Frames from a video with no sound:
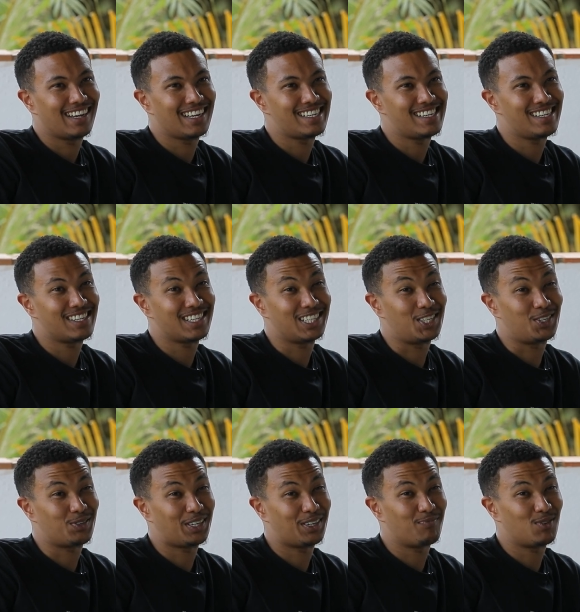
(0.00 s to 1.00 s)
he's a
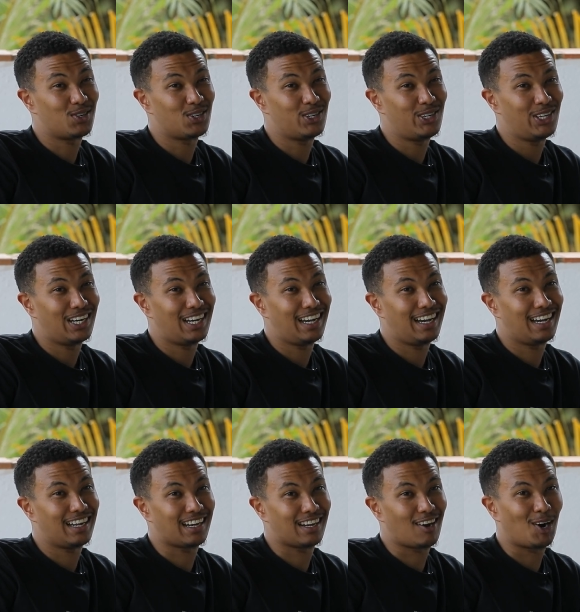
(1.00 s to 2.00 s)
dreamer
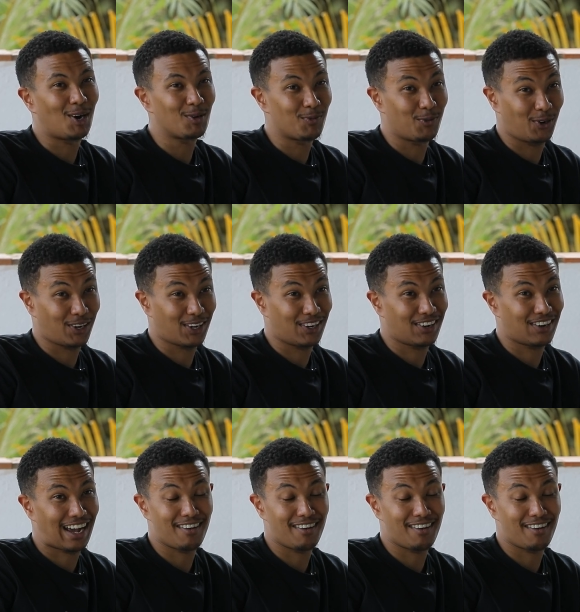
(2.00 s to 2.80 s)
and a hard worker.